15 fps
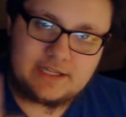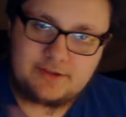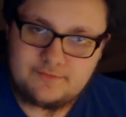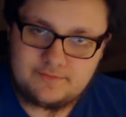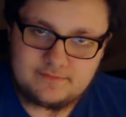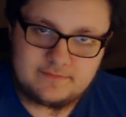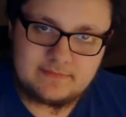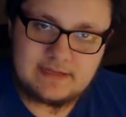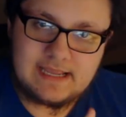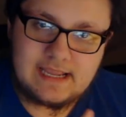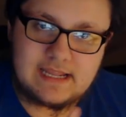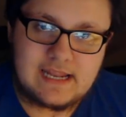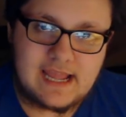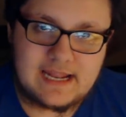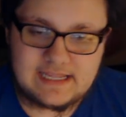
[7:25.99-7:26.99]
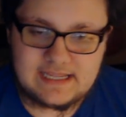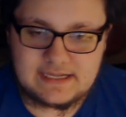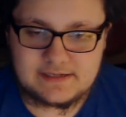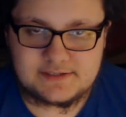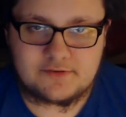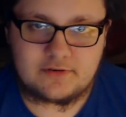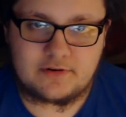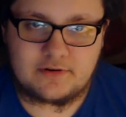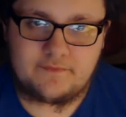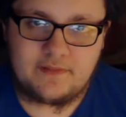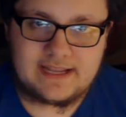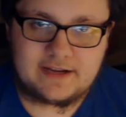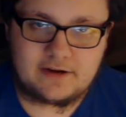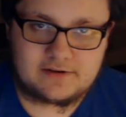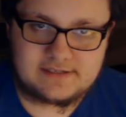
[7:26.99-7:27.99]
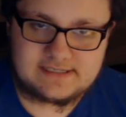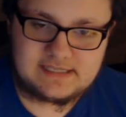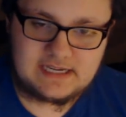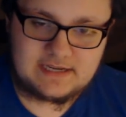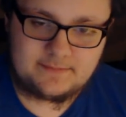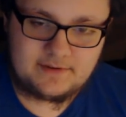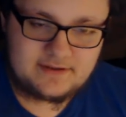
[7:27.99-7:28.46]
you hit any sort of like or dislike